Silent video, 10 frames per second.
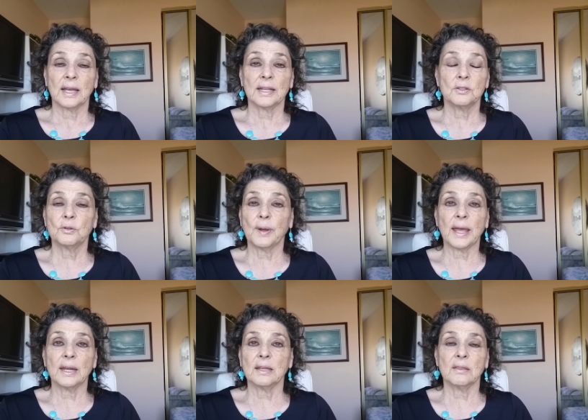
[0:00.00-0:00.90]
and do
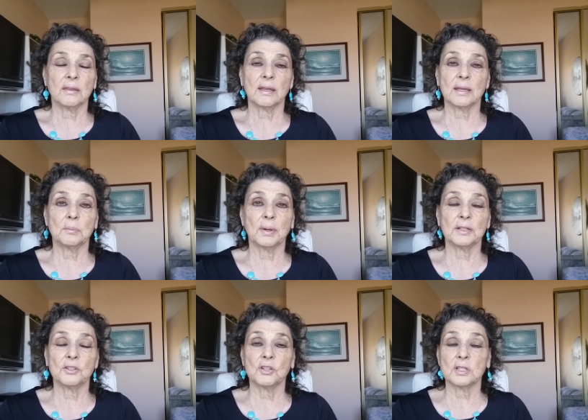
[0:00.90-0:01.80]
anything
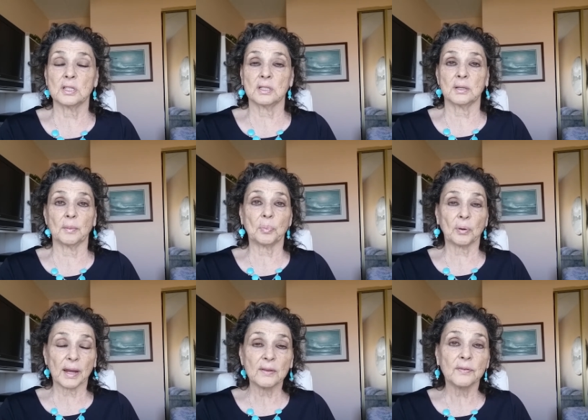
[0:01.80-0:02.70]
but just
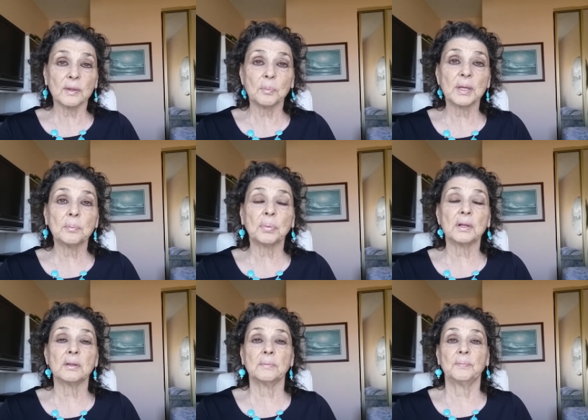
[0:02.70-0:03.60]
pray for the
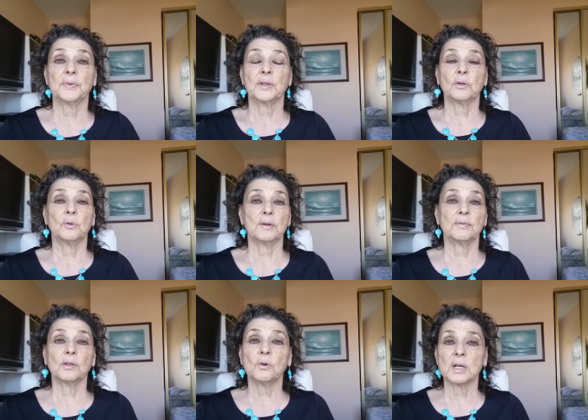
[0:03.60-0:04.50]
people who
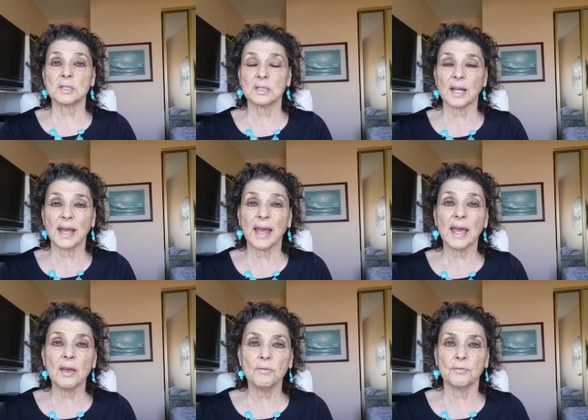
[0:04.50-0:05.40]
have lost
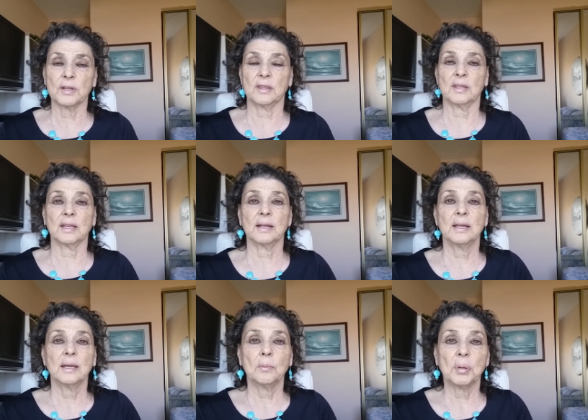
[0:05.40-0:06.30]
everything.
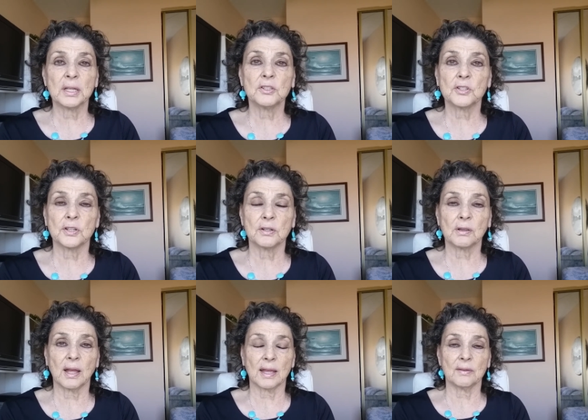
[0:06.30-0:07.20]
Picture your
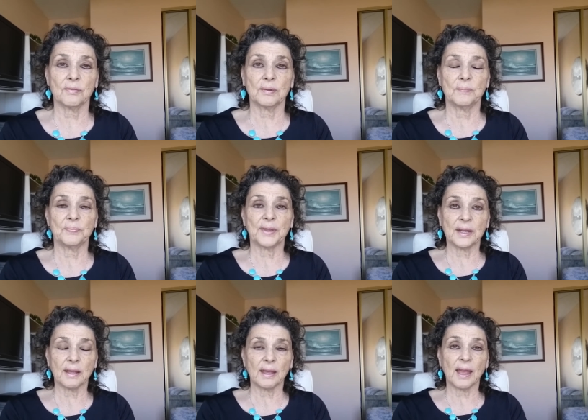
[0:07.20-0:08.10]
life
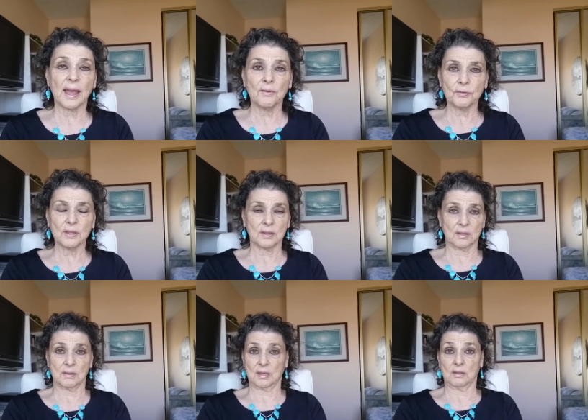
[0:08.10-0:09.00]
that
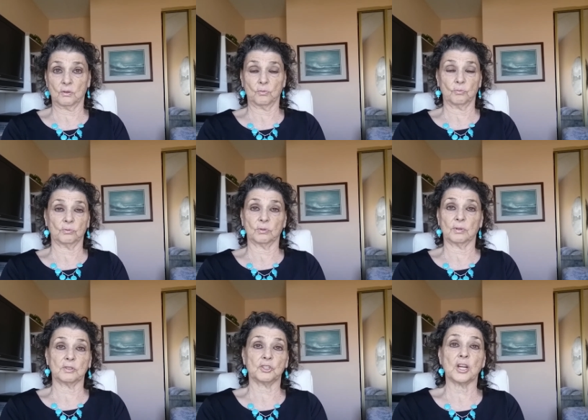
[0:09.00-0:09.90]
everything that you
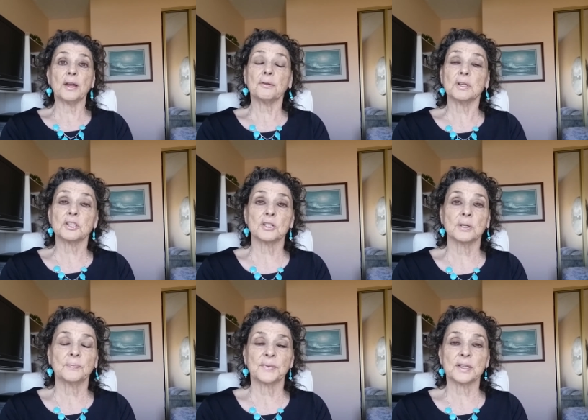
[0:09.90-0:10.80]
cherish
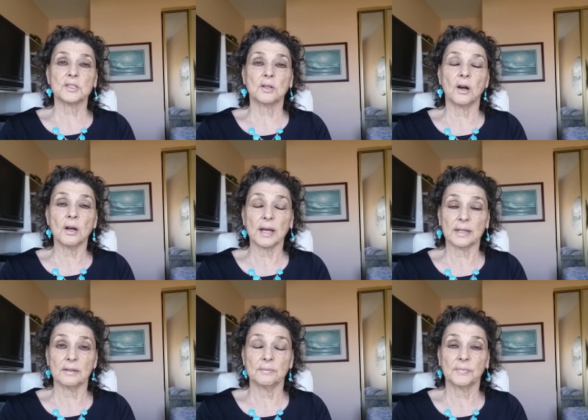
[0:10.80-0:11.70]
is gone.